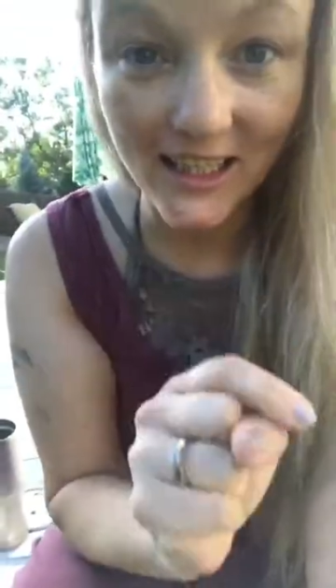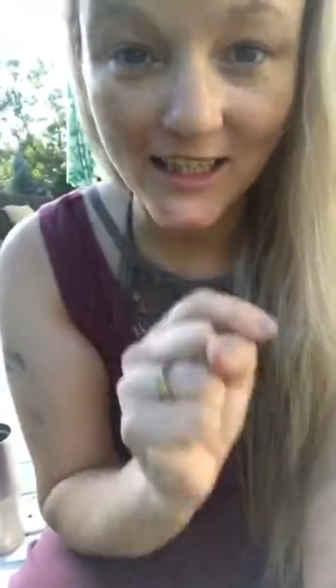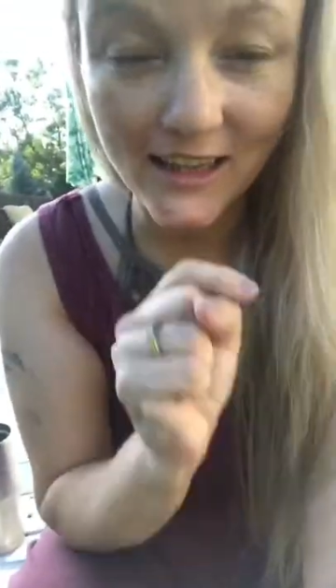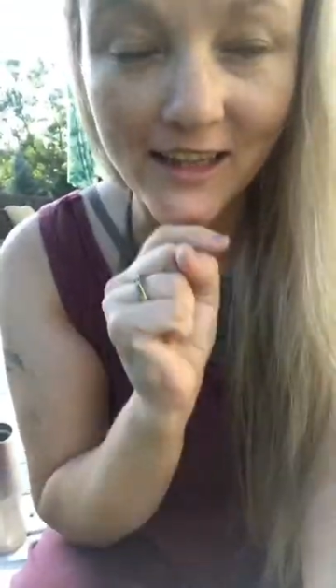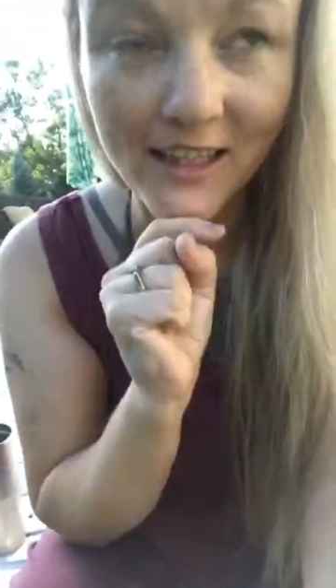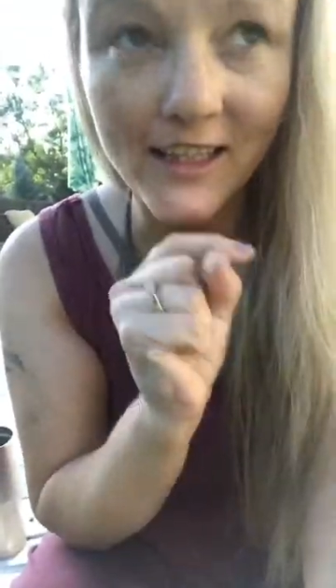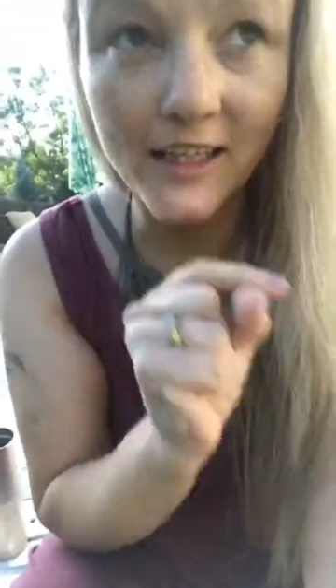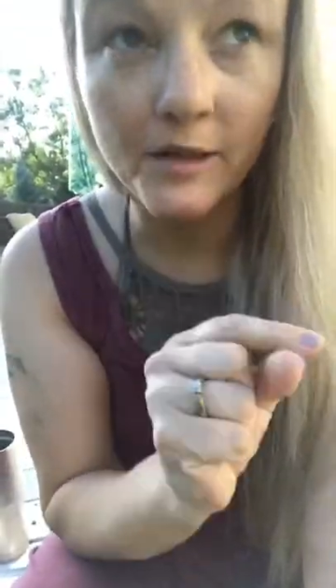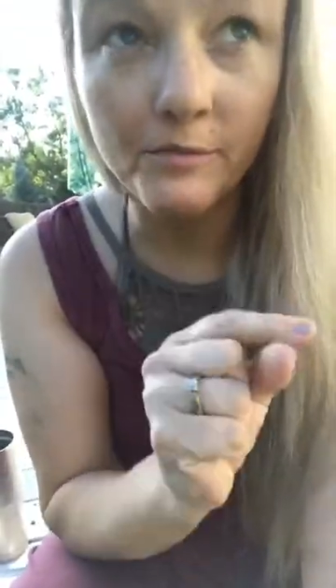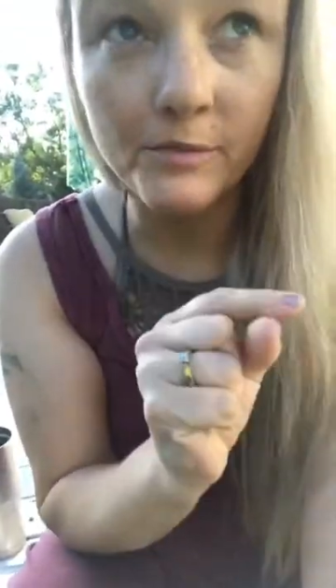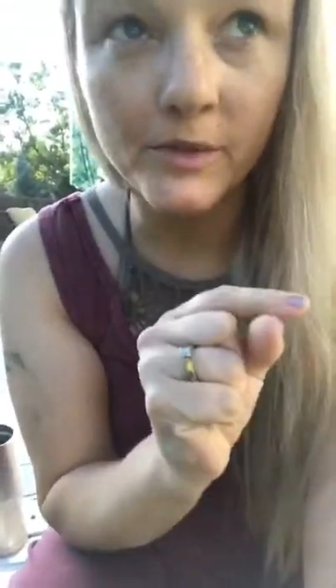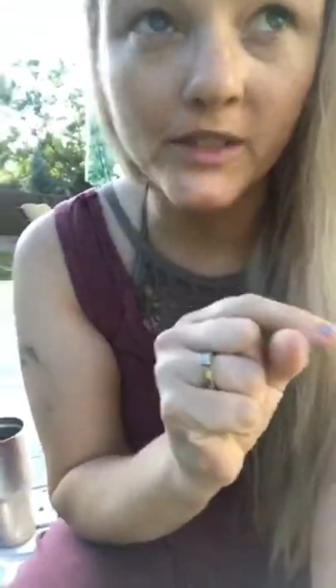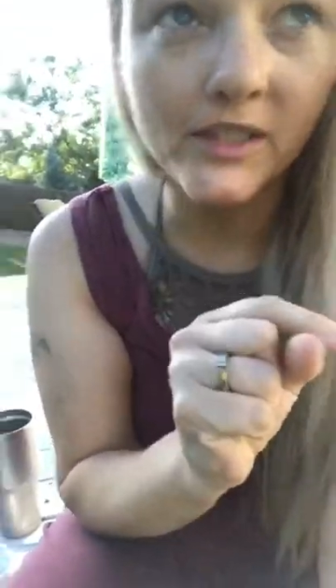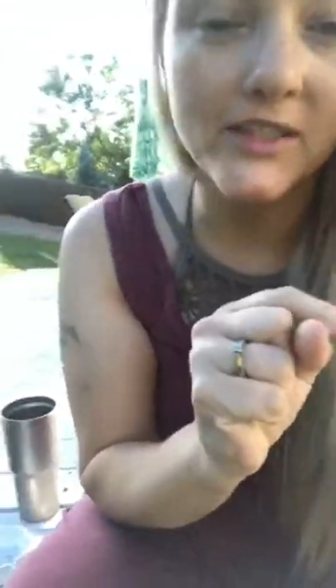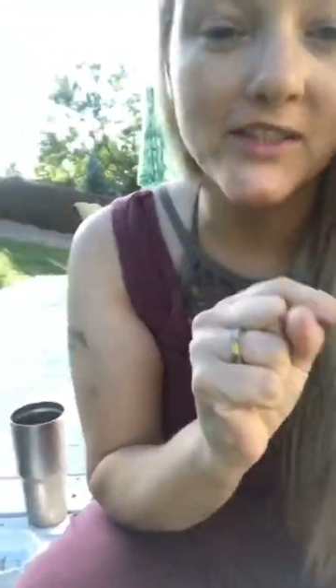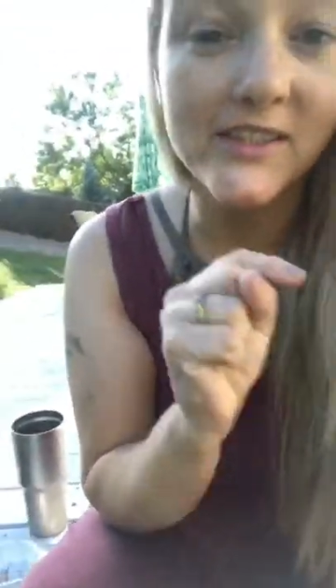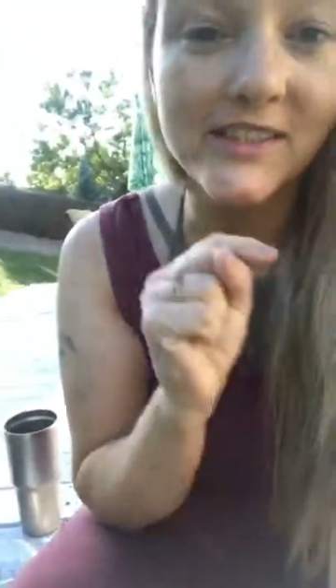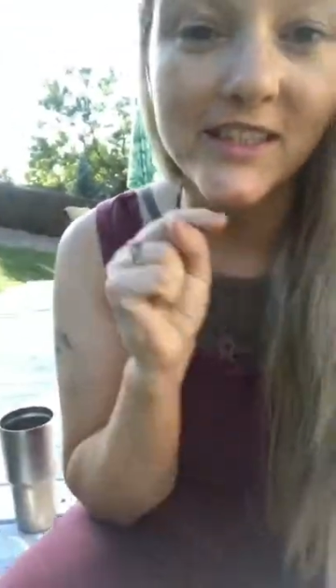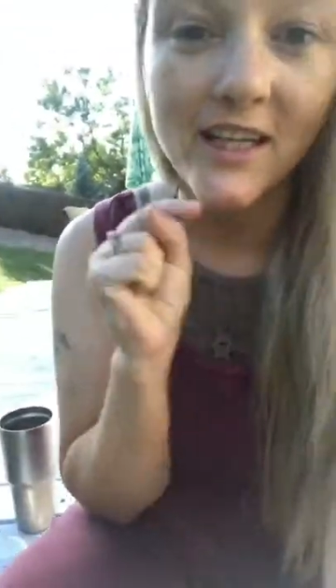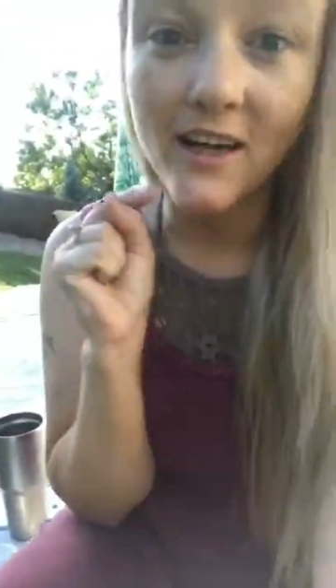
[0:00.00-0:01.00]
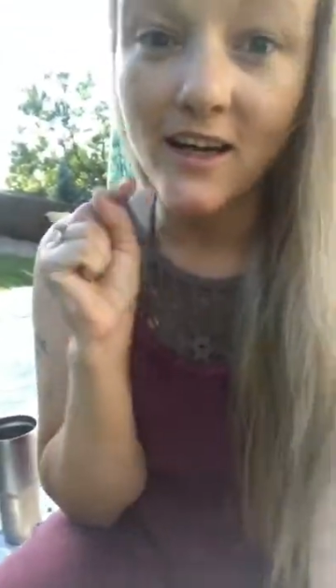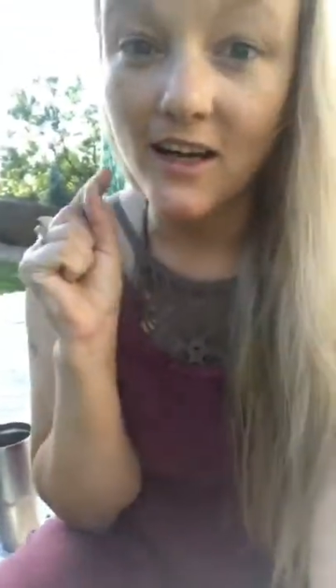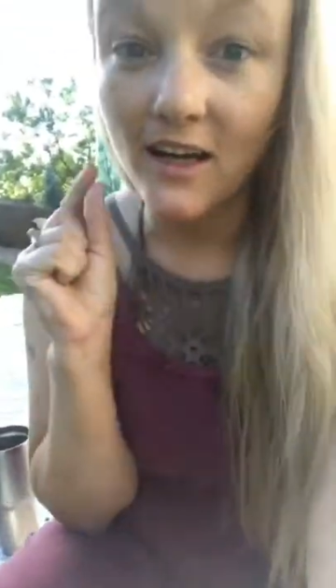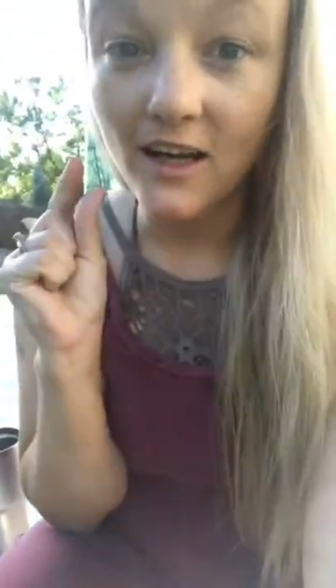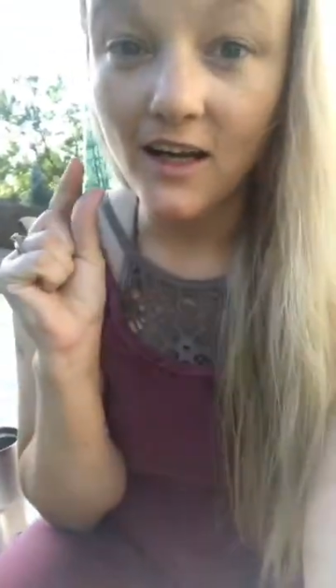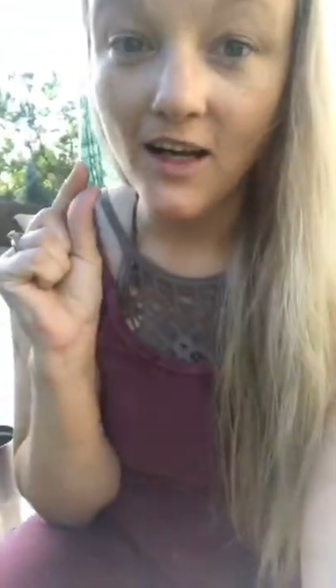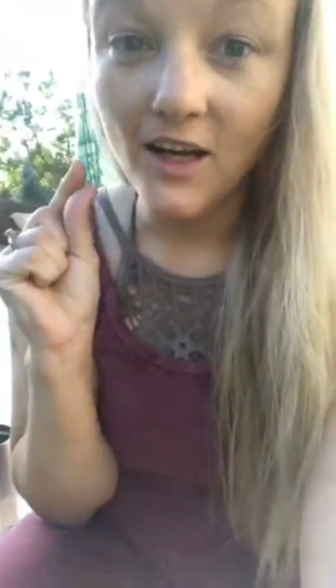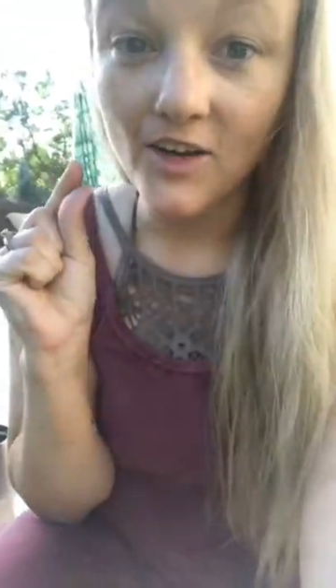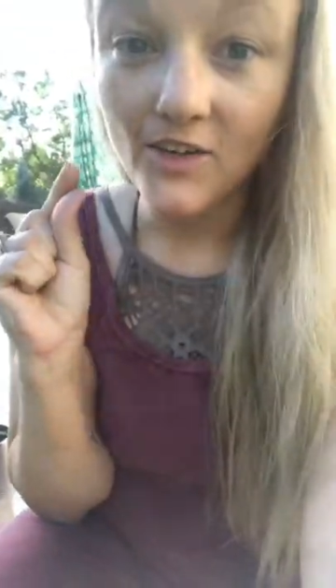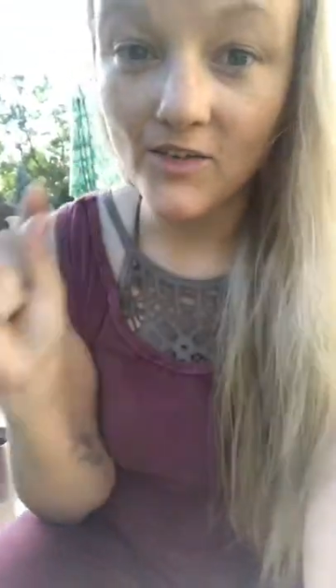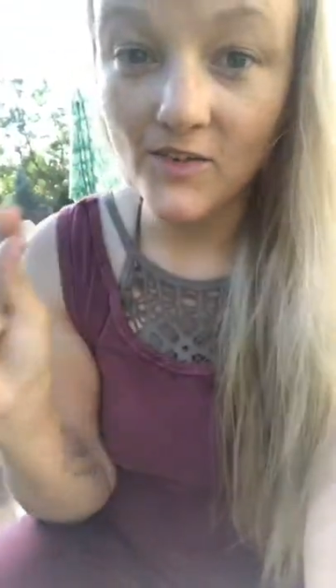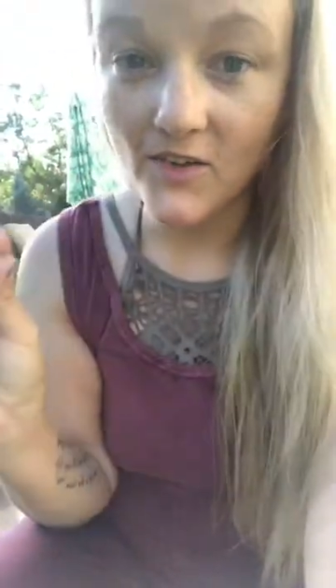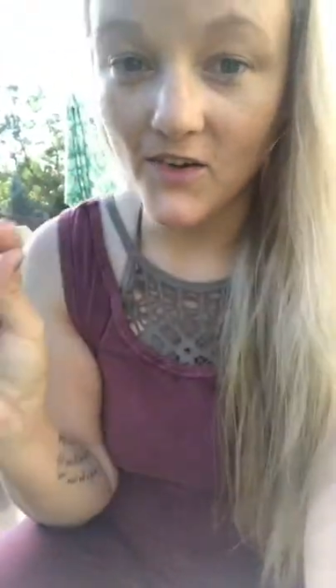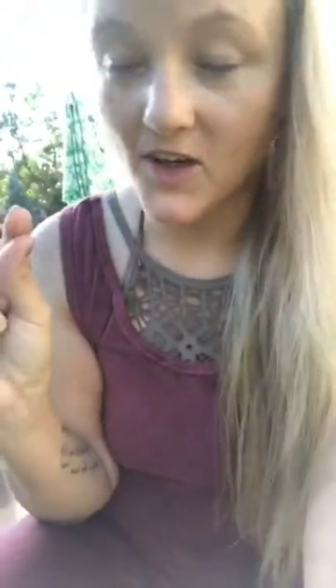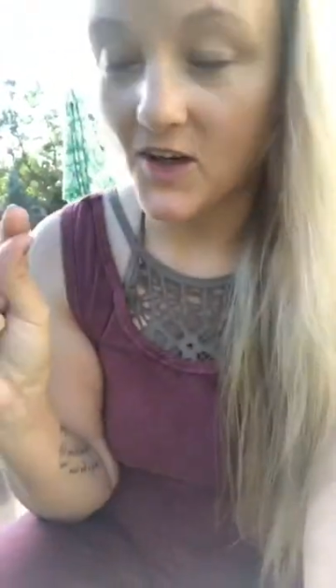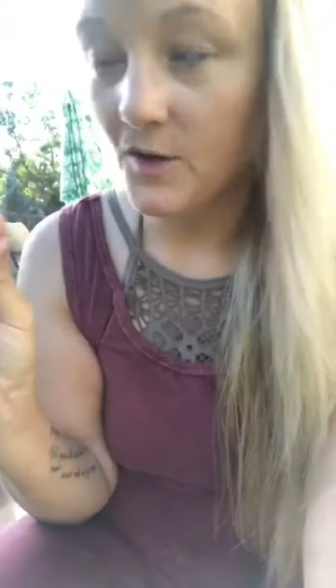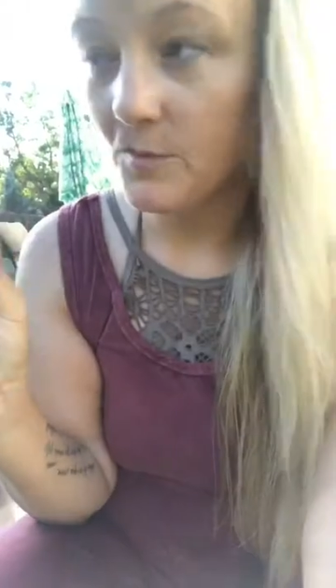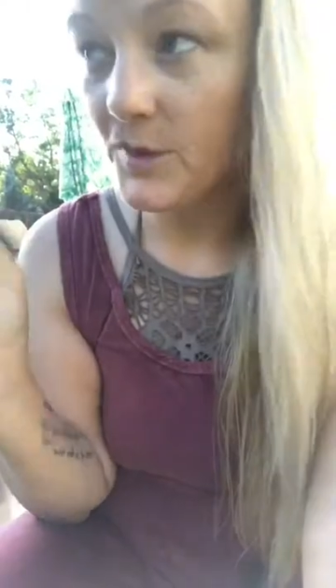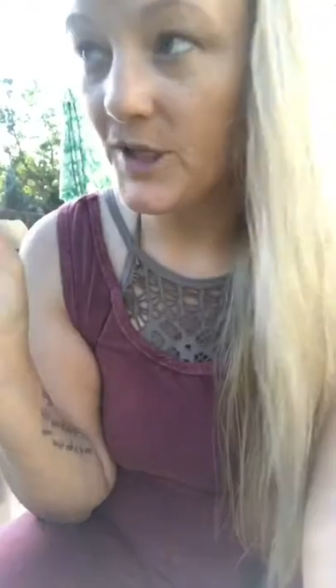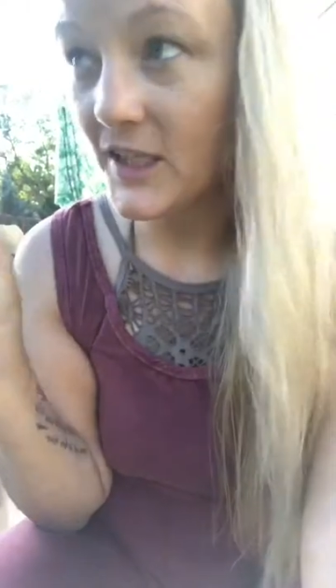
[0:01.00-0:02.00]
at the numbers
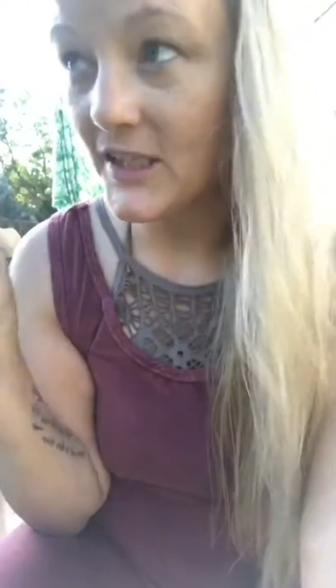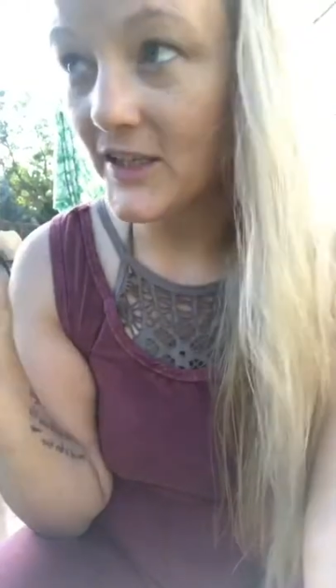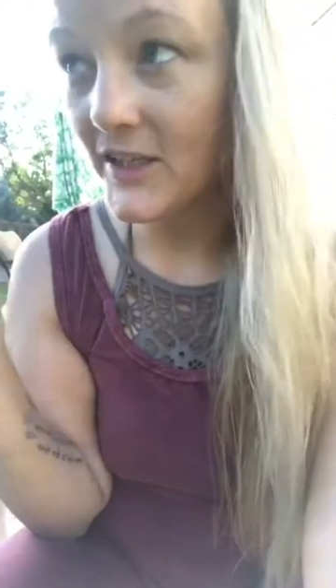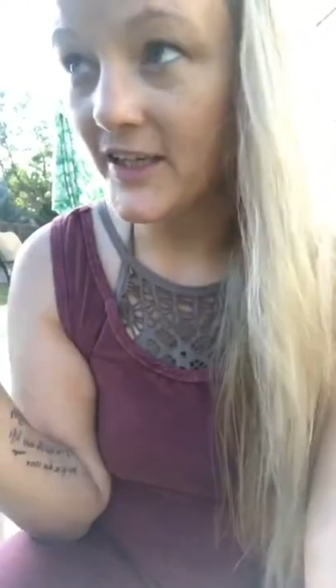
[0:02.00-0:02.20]
from